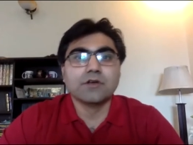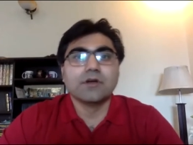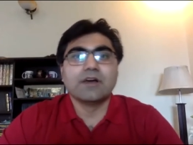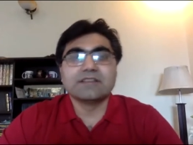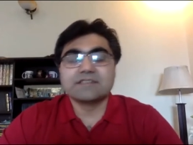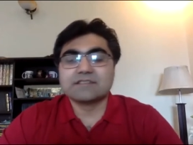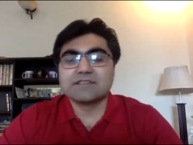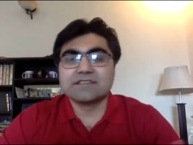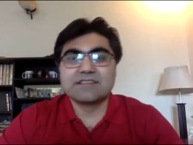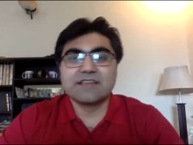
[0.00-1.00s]
Is this
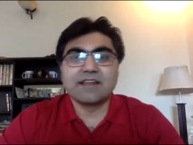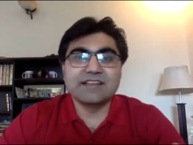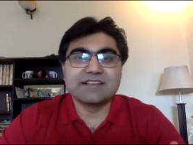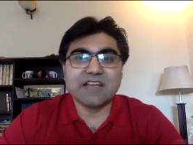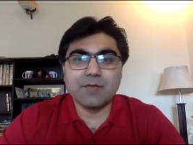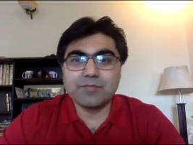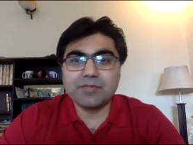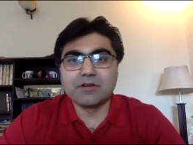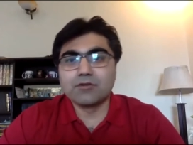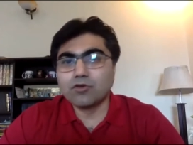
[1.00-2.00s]
is there any
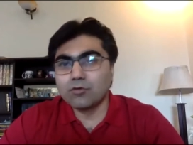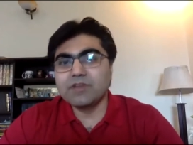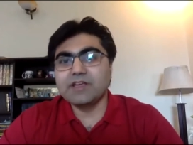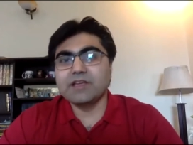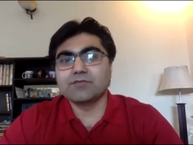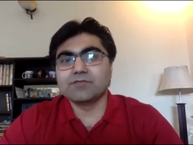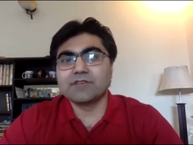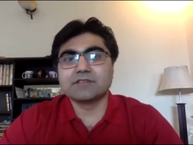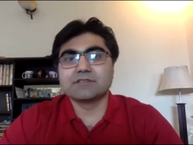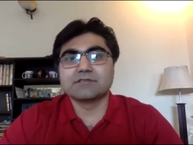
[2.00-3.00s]
example globally of
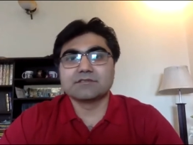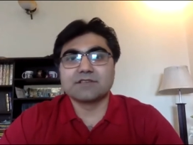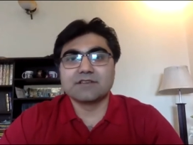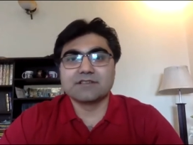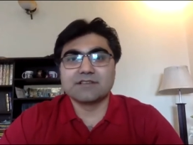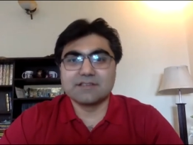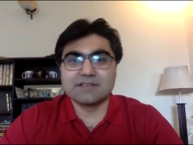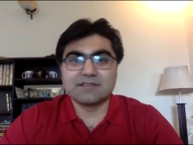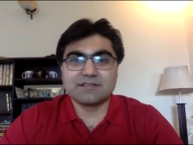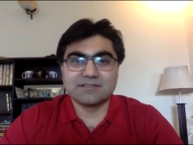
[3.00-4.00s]
this? Is it is
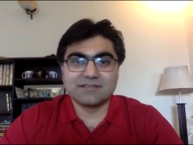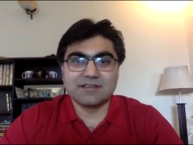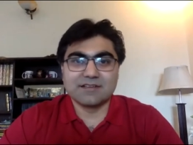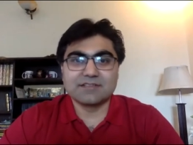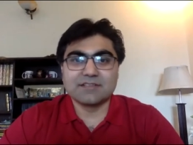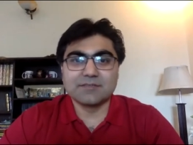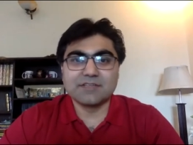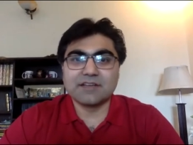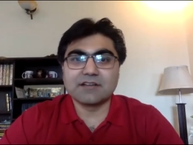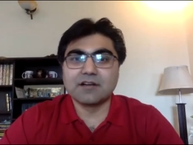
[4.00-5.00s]
it is it
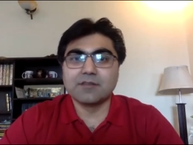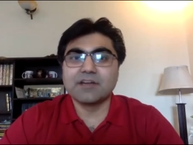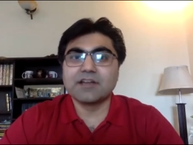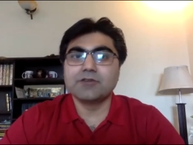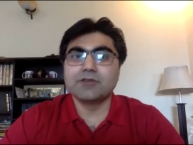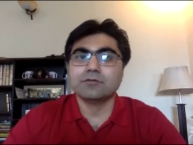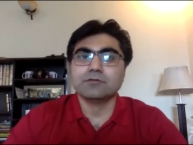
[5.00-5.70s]
something that government can do?